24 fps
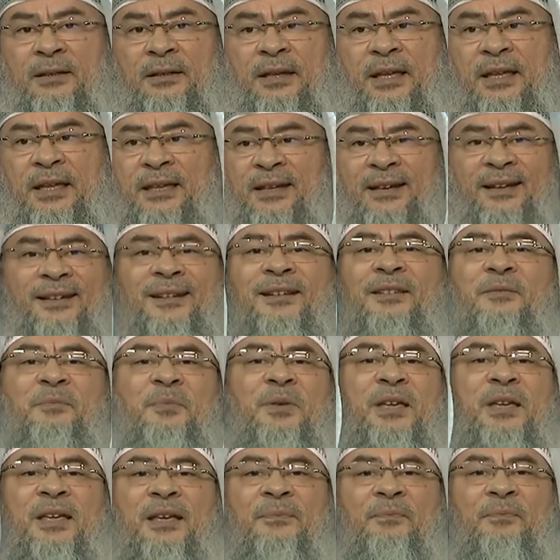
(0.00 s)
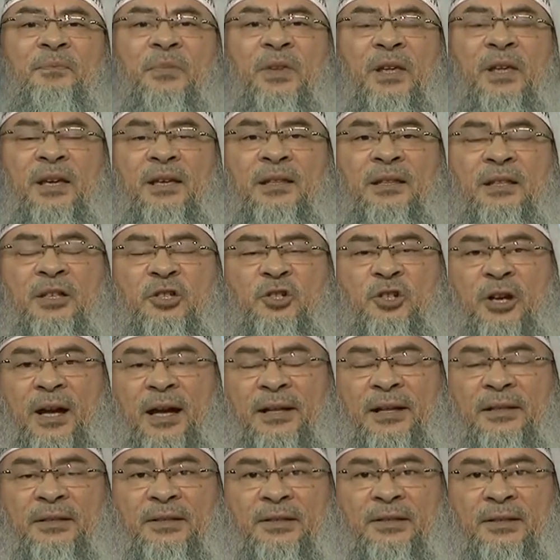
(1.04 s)
It cannot be in the
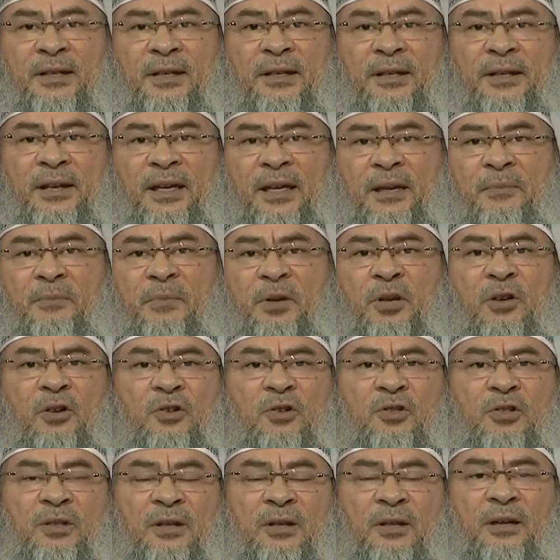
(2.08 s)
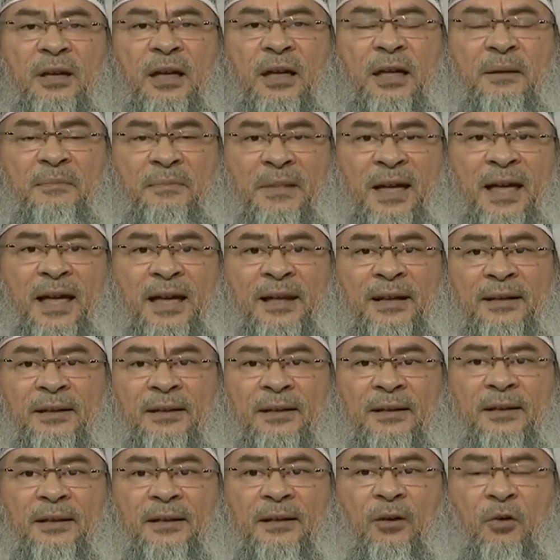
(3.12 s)
child's name because a man
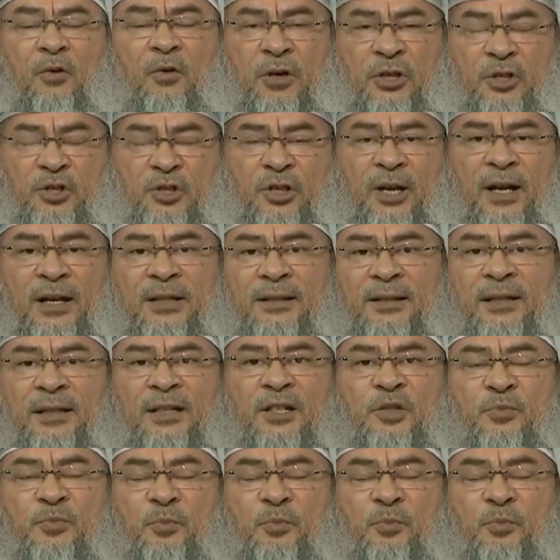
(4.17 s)
or a child that is